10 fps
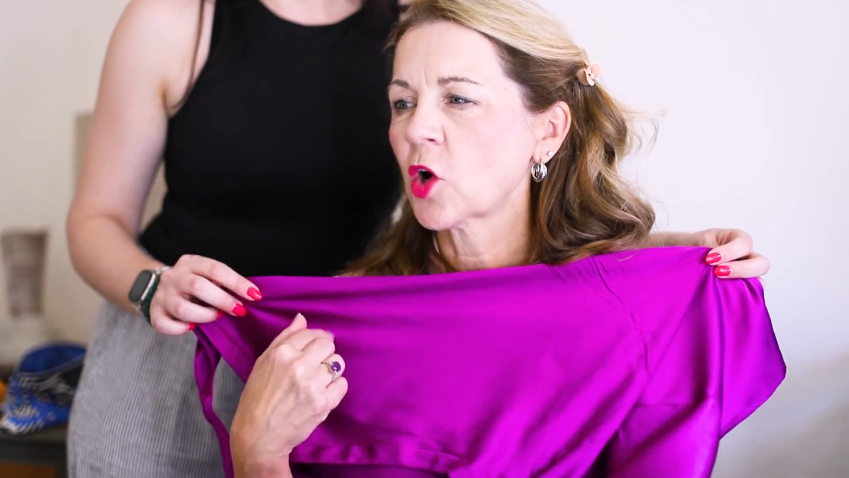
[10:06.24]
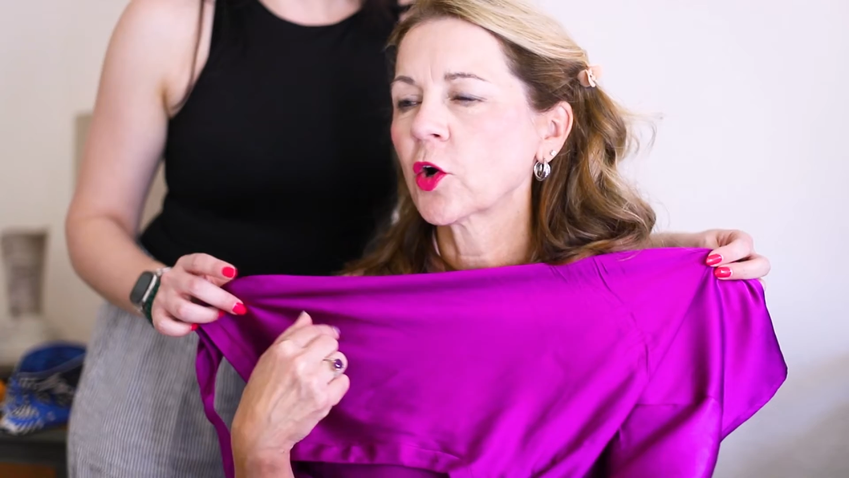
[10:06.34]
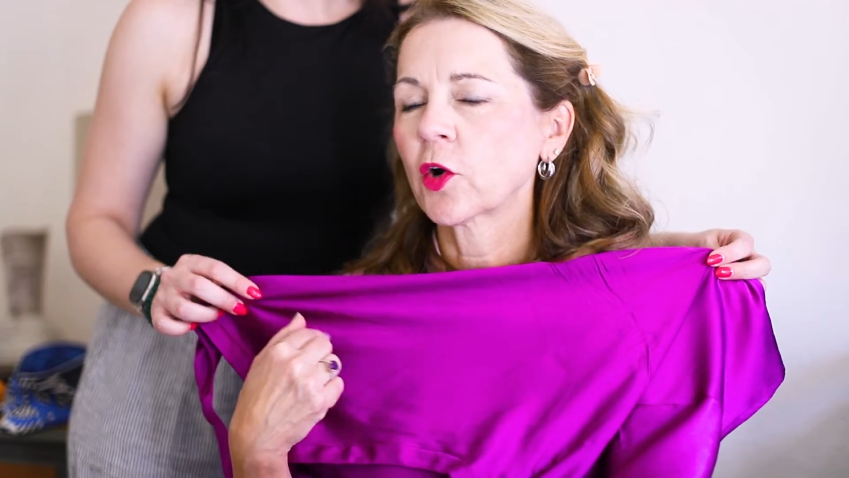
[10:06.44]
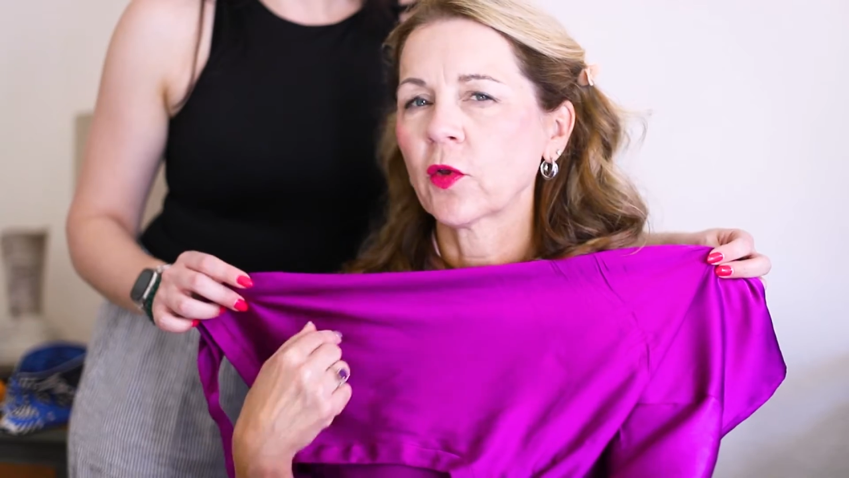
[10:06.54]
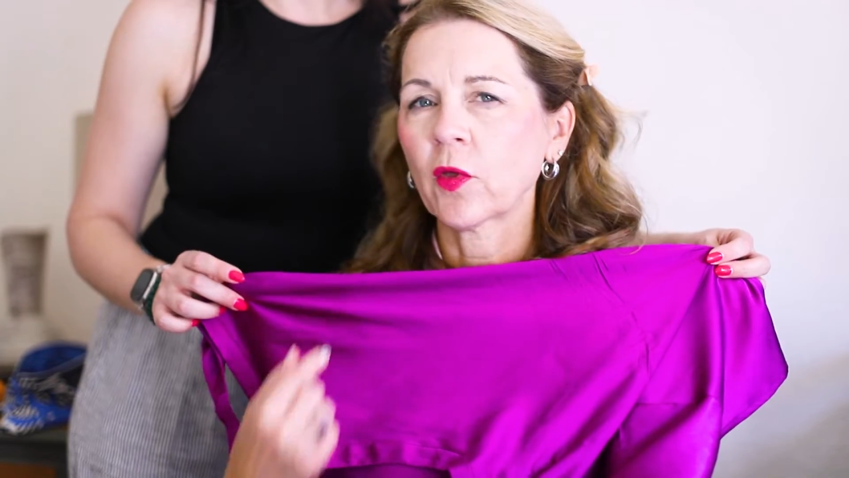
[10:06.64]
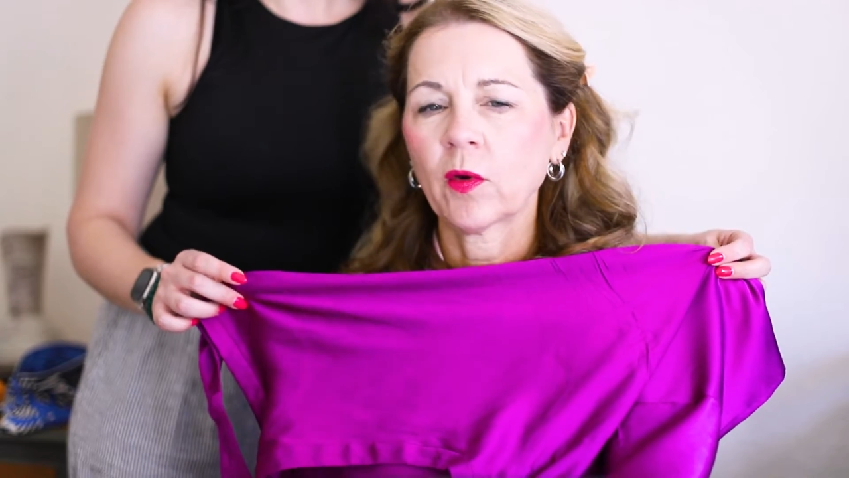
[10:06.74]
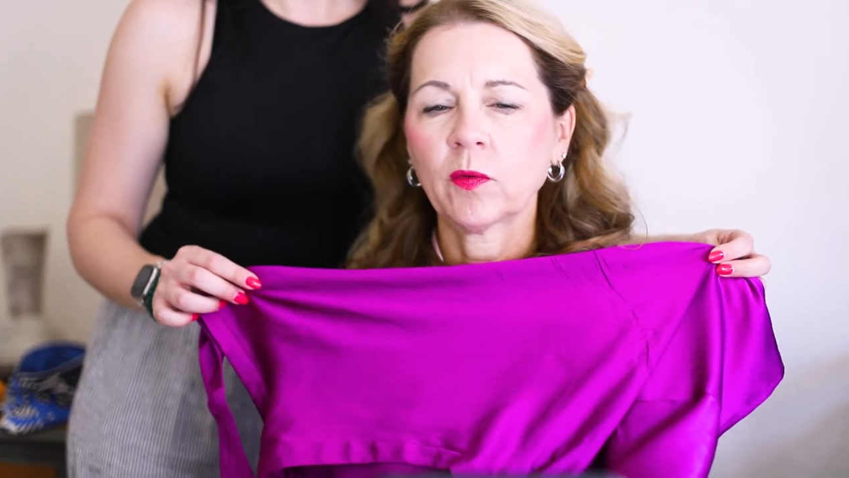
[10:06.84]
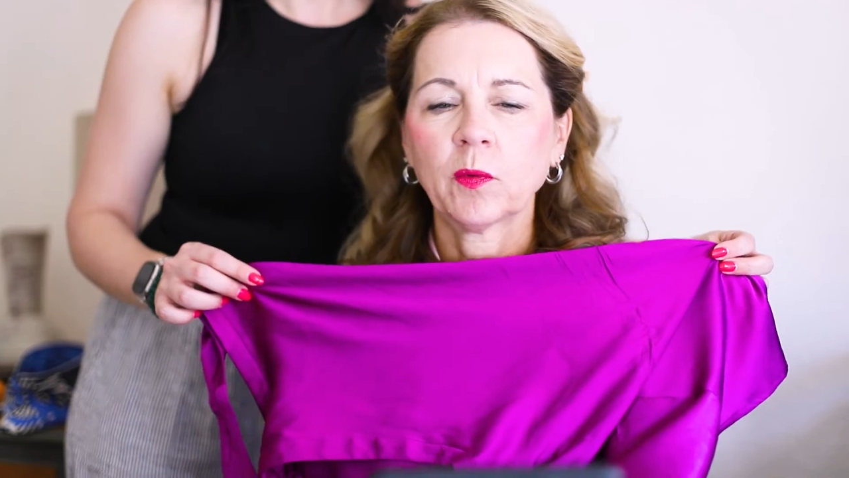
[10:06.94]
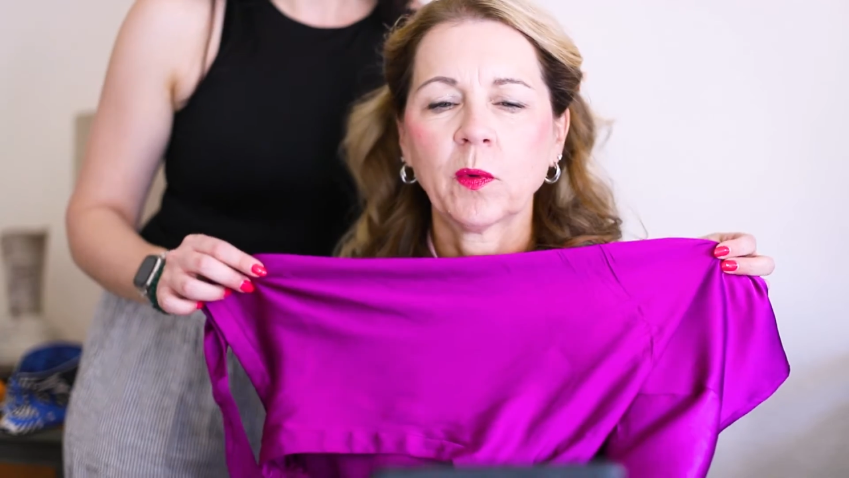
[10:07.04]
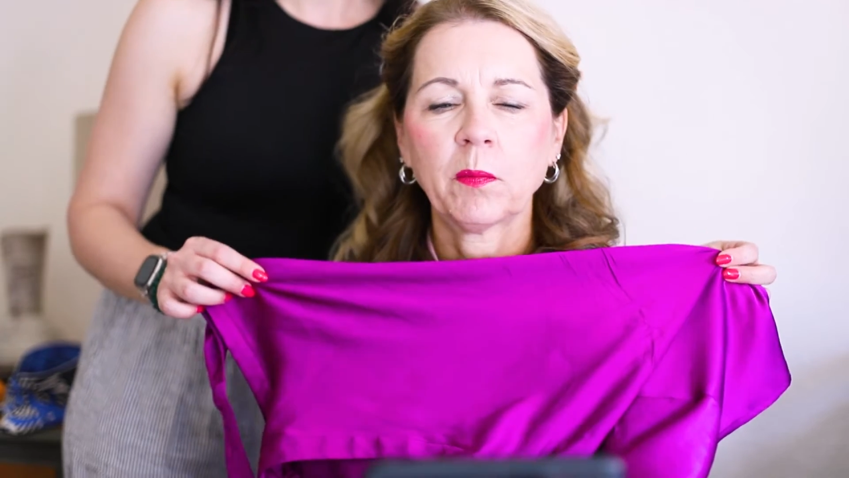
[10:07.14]
darker
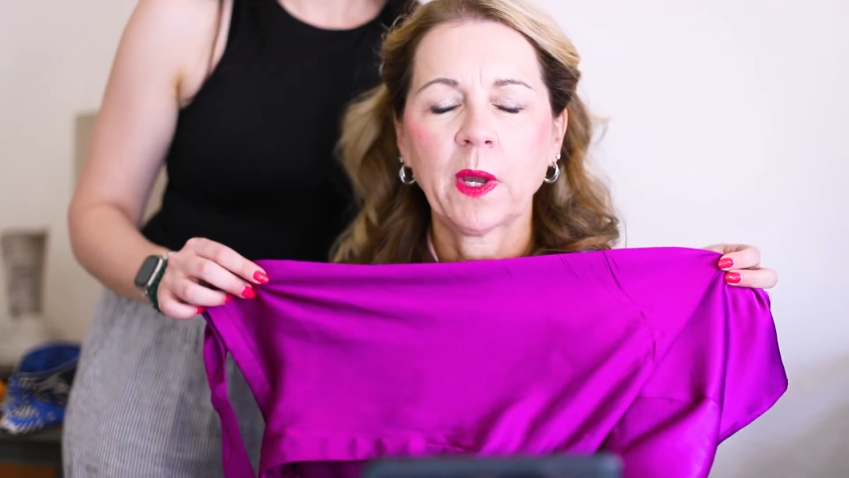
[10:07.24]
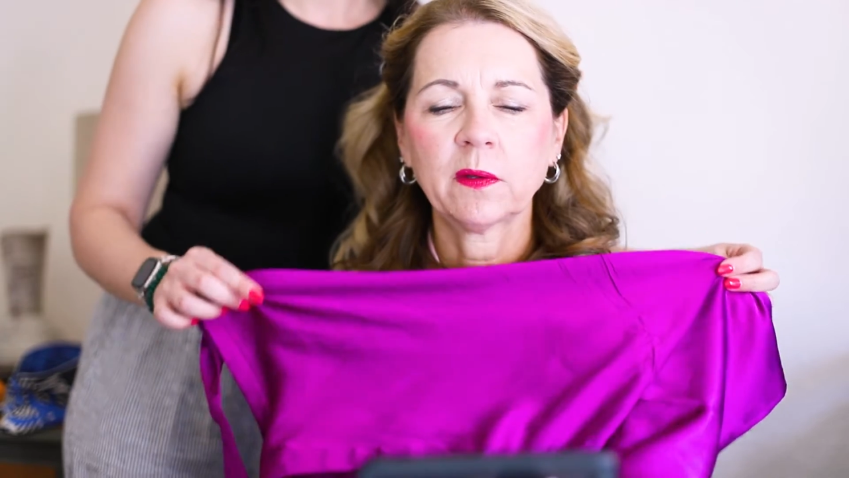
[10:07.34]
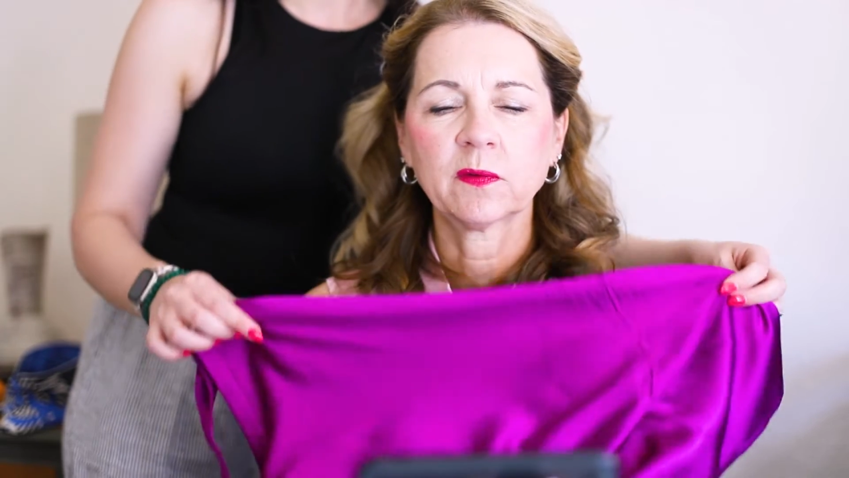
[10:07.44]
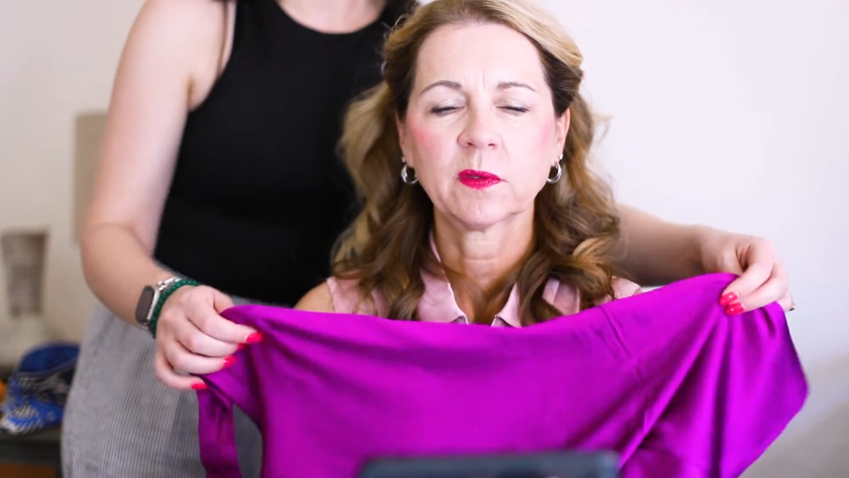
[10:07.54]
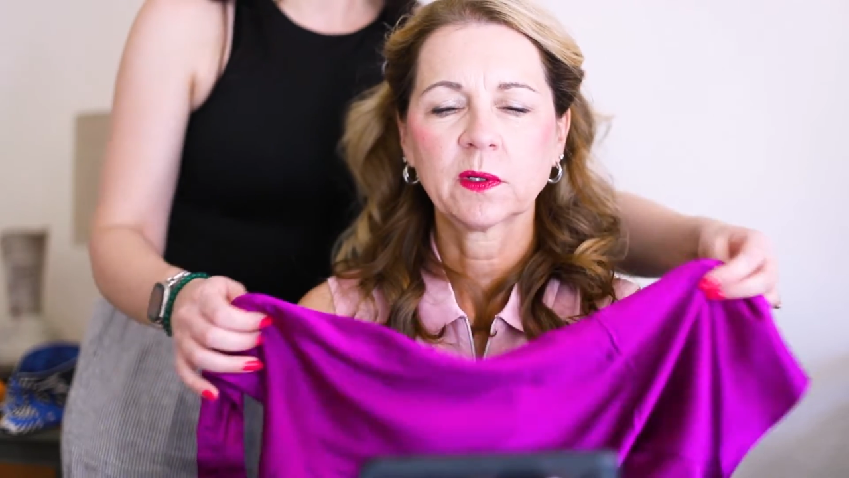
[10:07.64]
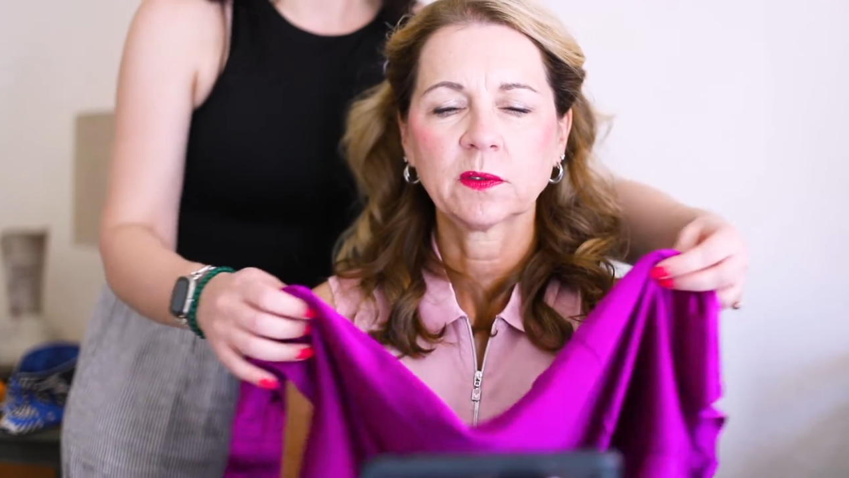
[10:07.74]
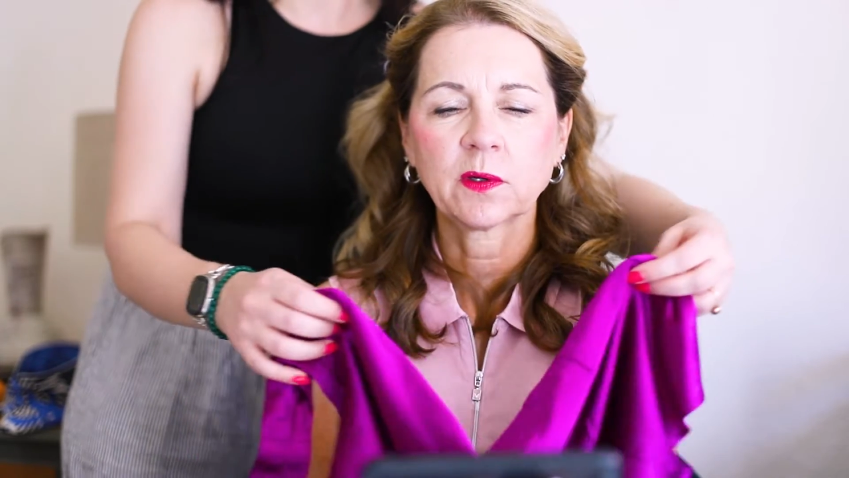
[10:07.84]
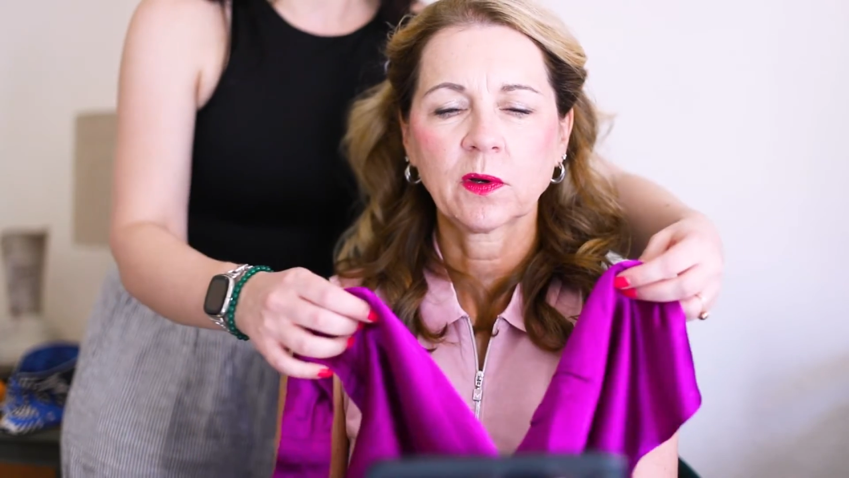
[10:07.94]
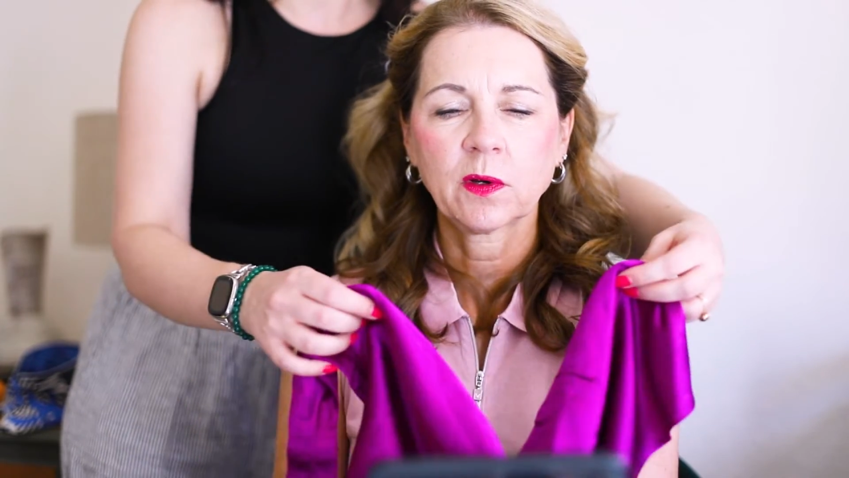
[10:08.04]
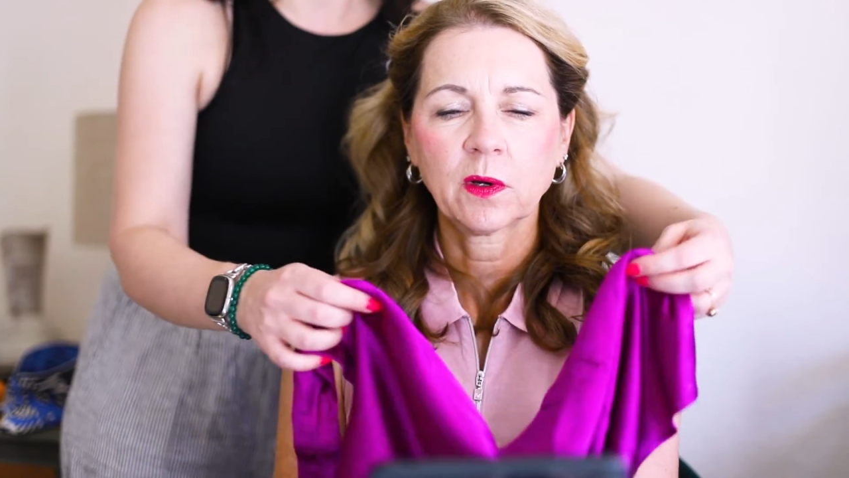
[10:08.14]
though. The one, mine is a little darker.